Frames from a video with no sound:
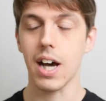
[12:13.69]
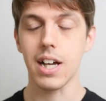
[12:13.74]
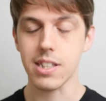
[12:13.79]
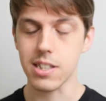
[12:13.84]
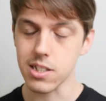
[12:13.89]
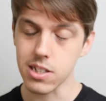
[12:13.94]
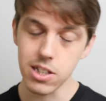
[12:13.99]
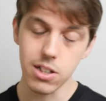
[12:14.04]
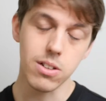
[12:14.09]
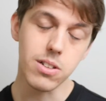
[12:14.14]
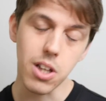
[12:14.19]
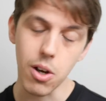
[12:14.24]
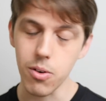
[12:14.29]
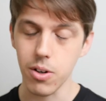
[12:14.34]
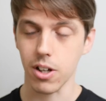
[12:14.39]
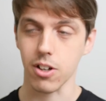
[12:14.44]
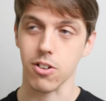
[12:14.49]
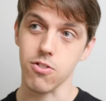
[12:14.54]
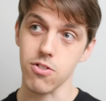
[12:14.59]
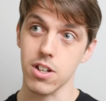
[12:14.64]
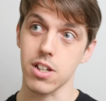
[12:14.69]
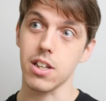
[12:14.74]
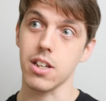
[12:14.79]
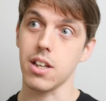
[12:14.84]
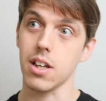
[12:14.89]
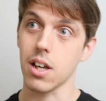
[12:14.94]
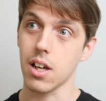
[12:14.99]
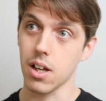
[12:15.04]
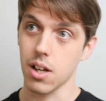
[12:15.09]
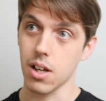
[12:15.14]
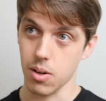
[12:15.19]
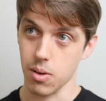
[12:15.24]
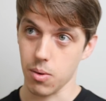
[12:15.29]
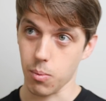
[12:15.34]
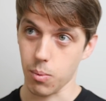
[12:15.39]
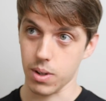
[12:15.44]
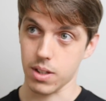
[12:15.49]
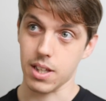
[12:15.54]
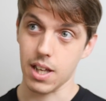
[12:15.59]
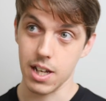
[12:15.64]
I still don't agree
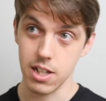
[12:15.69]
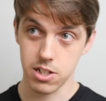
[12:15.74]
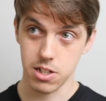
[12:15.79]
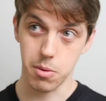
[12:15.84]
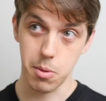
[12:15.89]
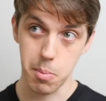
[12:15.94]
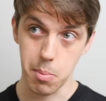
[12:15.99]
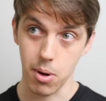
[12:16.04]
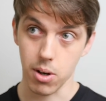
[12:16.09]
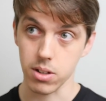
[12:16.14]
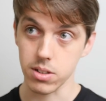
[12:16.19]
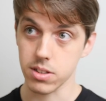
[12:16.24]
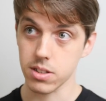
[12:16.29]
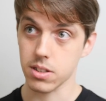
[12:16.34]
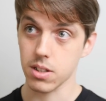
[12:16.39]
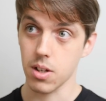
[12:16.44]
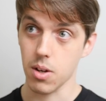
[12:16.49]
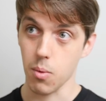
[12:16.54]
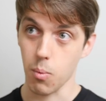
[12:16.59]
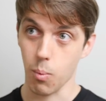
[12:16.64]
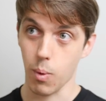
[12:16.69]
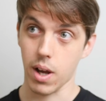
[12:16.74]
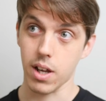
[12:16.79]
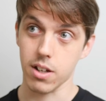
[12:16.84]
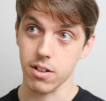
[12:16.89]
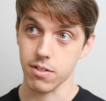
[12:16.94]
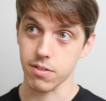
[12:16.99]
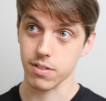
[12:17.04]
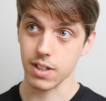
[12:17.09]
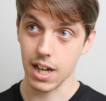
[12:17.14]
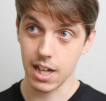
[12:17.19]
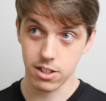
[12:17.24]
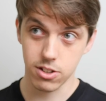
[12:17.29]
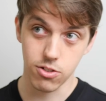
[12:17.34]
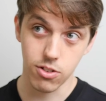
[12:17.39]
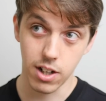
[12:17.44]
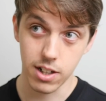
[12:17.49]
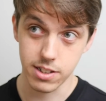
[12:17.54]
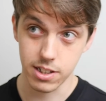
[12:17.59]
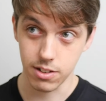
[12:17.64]
with HWBOT's way of
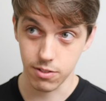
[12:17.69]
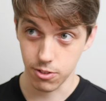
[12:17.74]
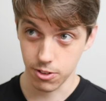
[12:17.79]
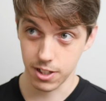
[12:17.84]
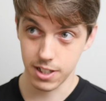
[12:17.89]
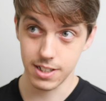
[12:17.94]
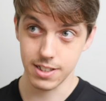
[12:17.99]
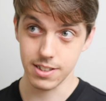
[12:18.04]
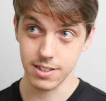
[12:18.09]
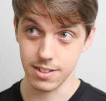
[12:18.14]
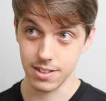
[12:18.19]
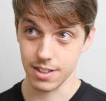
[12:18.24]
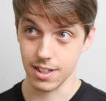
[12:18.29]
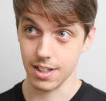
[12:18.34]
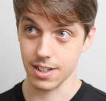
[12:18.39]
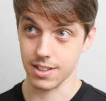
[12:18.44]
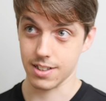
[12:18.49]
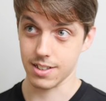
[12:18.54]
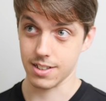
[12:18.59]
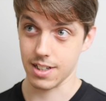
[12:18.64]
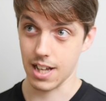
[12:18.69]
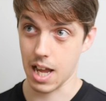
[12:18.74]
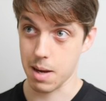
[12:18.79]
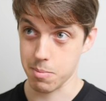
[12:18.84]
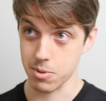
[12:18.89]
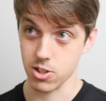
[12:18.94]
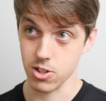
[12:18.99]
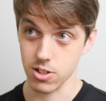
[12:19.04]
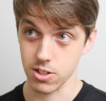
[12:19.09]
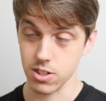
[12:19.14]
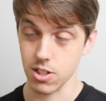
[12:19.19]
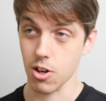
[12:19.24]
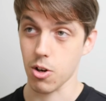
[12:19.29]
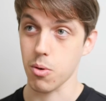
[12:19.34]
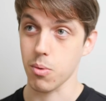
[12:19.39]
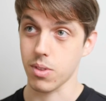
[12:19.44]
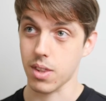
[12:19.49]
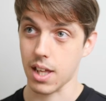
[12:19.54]
categorizing rookies and amateurs, though.